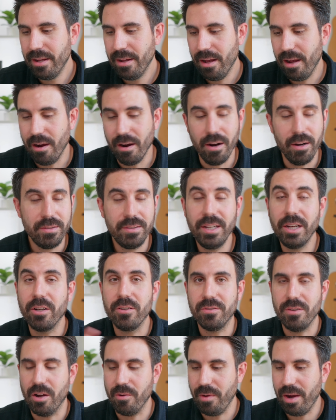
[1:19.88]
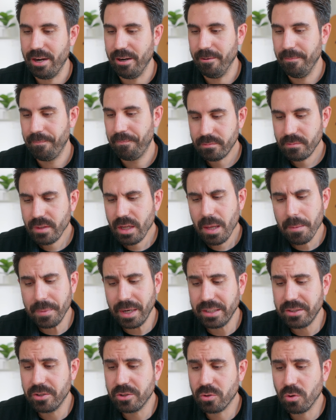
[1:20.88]
or singer-songwriter. And
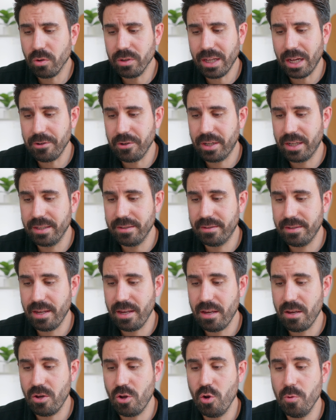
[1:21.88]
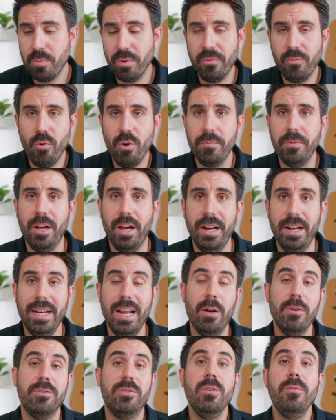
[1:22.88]
as you scroll down, you can see who performed on it.
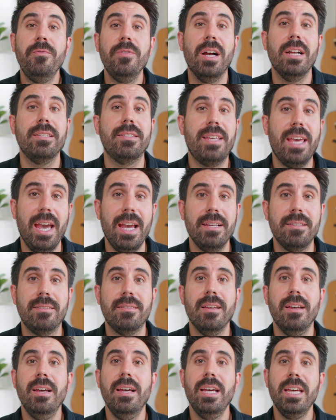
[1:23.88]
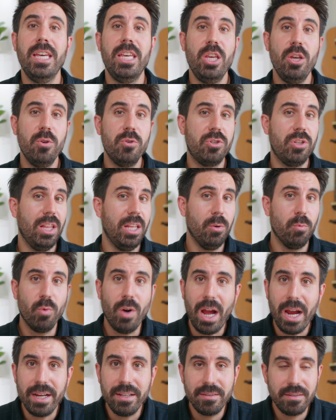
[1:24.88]
Now in Sufjan's case, he usually
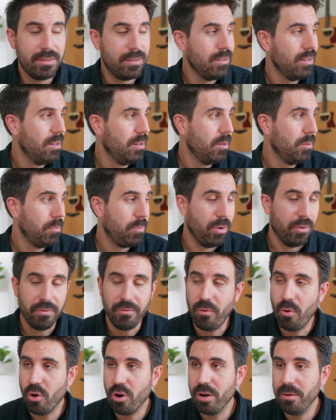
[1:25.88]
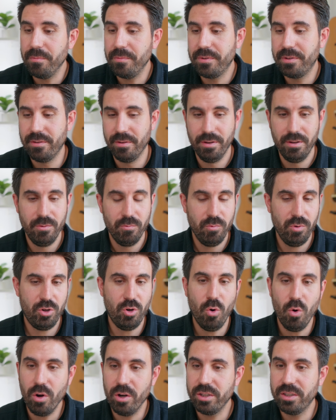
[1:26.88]
writes, performs,
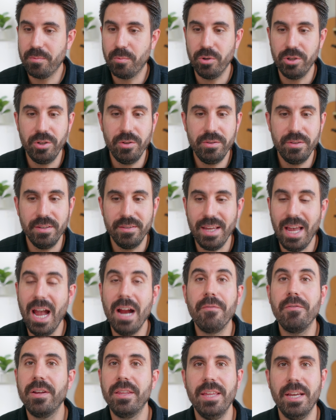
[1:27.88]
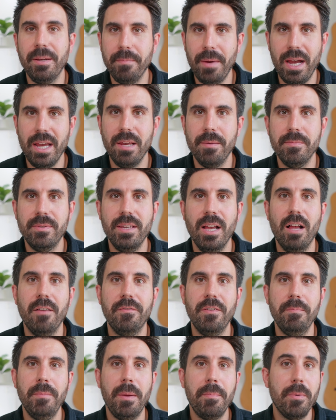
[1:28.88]
records, produces everything by
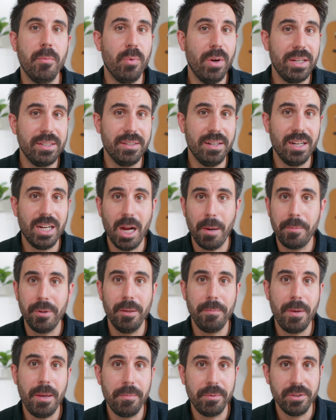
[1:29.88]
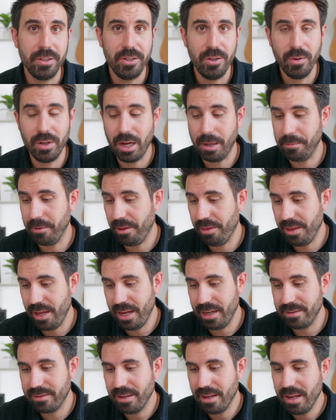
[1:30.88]
himself, and maybe brings in a couple of people to do a couple of
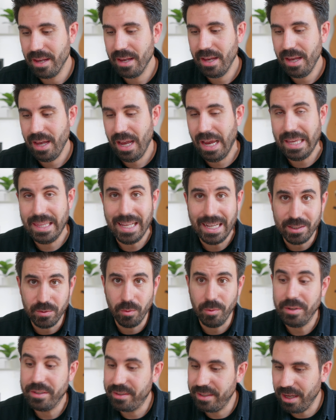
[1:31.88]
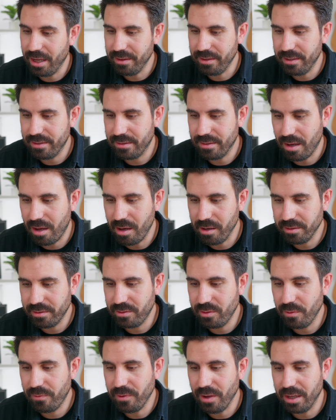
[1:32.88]
things. And that's what we see on this song.
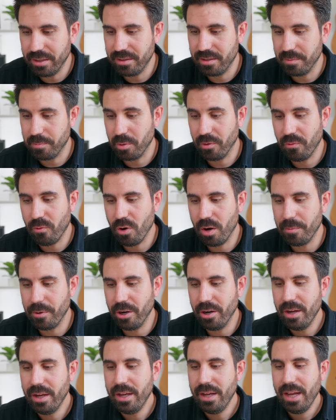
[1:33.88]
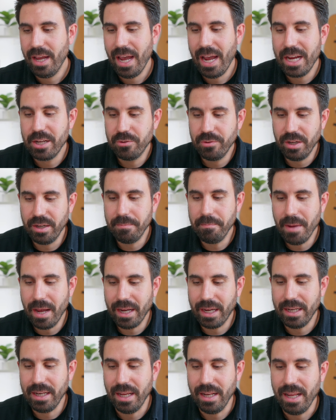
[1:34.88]
Sufjan's is a performer. Adrian,
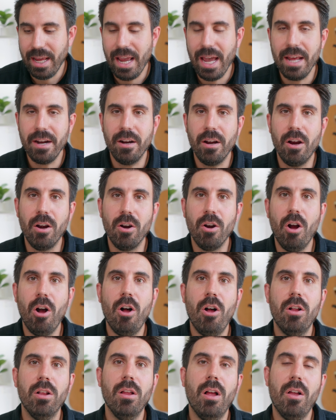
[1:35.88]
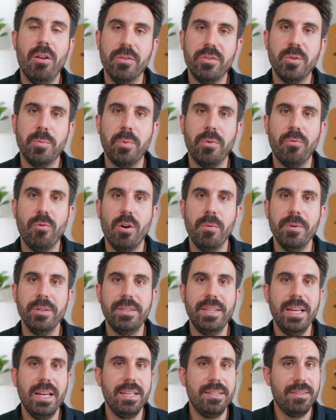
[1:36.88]
Megan, and Hannah are all also performers.
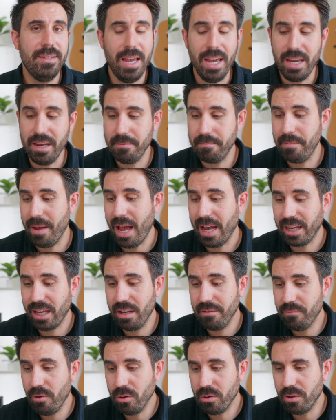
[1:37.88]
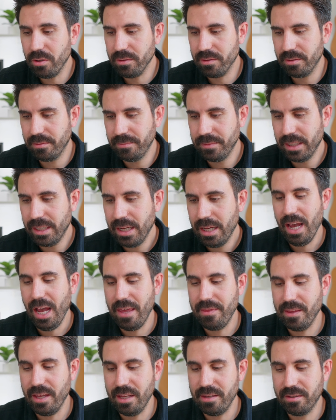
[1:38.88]
They sang backing vocals.
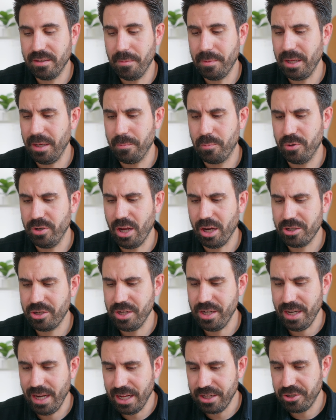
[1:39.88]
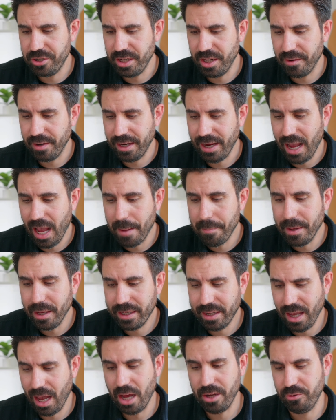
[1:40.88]
And then somebody in production and engineering,
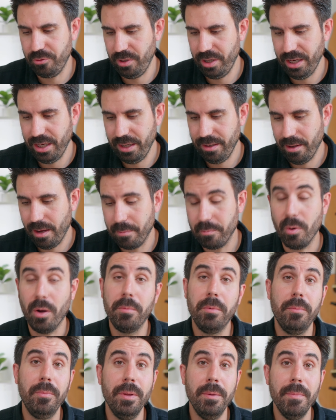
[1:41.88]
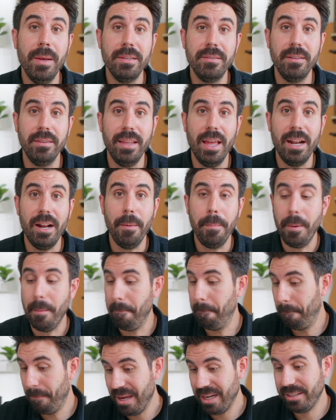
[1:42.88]
Heba Kadri. I'm probably messing that
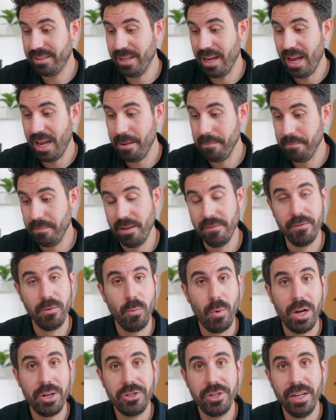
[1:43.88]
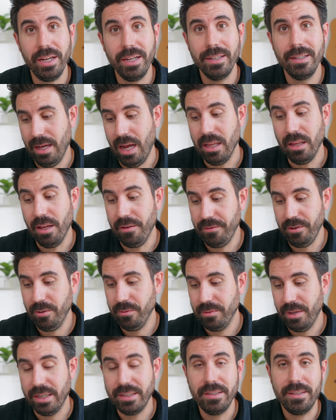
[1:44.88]
up big time. If you're watching, I love you.
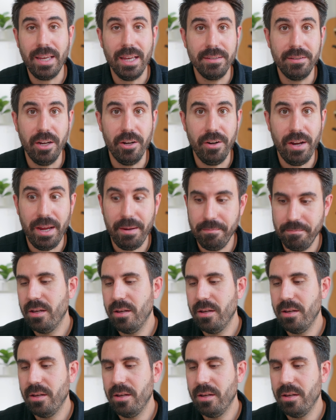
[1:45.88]
I just can't say her name.